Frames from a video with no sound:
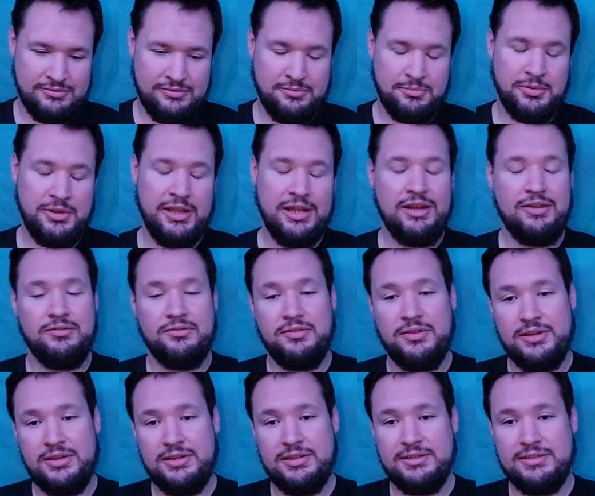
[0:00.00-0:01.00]
Planet
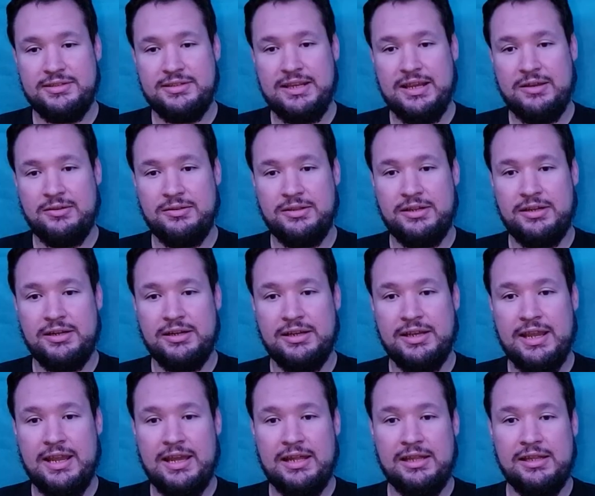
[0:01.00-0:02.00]
Fitness down there in
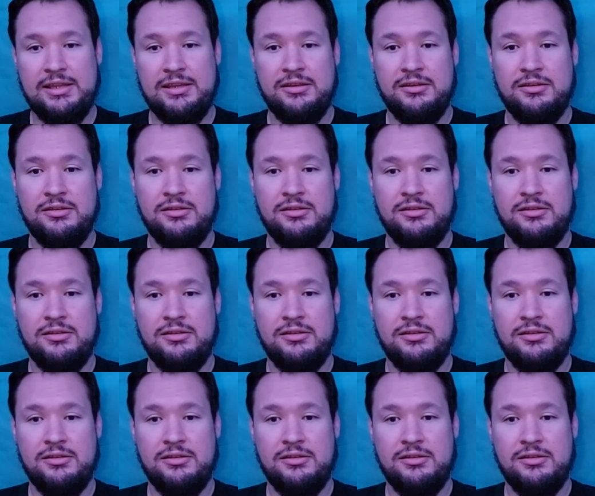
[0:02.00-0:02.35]
Cali.